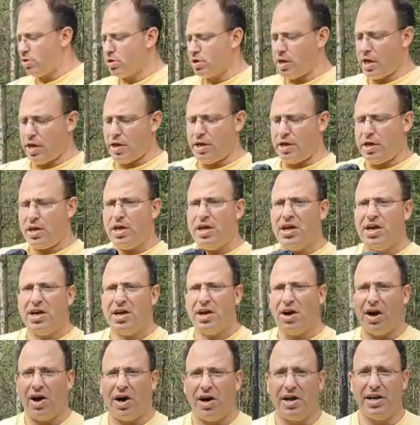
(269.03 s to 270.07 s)
okay,
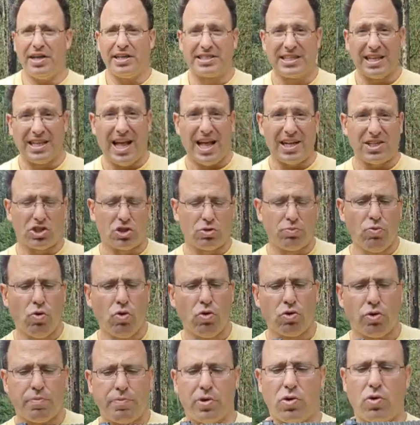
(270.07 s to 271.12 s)
it's a lot
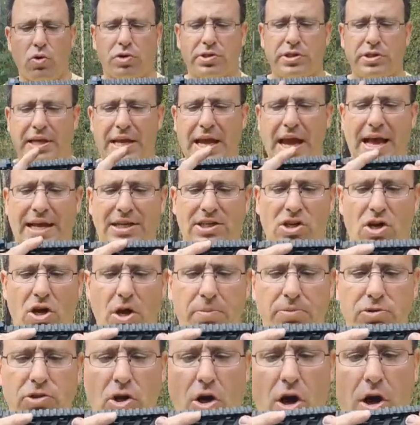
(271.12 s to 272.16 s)
smoother because the gas
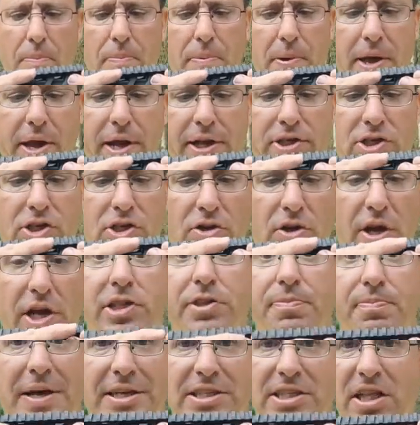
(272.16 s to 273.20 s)
comes up, it's
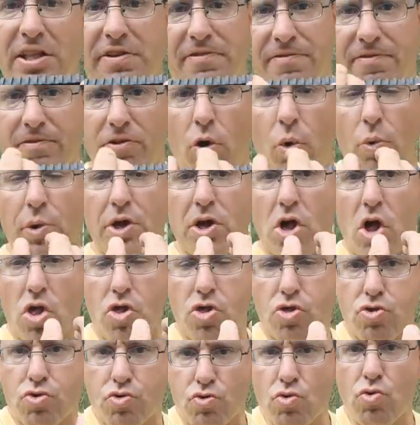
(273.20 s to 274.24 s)
basically flowing
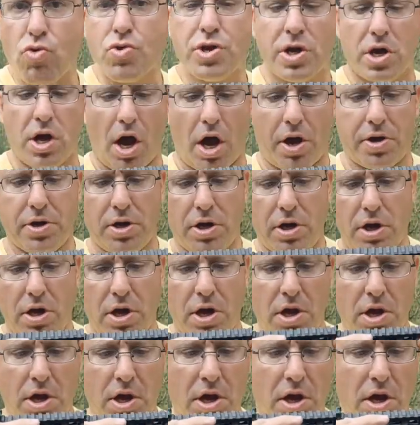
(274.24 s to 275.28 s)
through the gun,
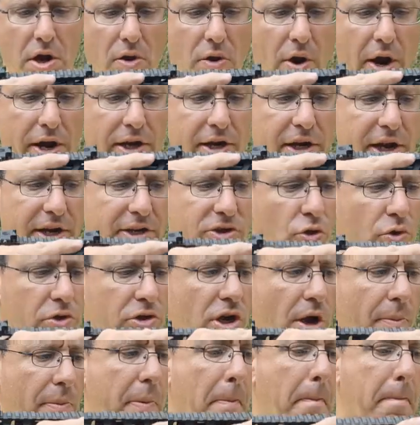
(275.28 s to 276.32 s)
all right, and so it's
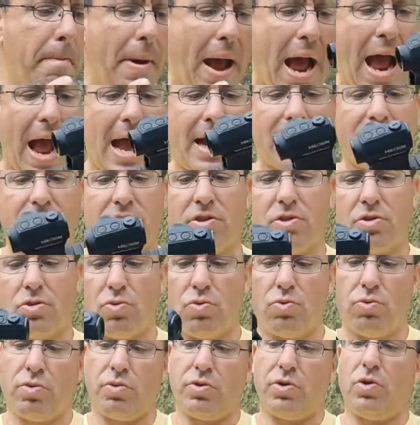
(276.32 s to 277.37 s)
coming back
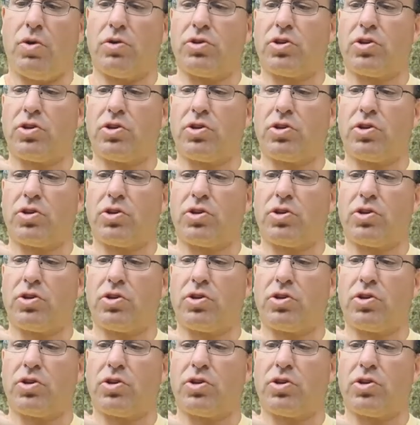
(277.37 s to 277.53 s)
through, it's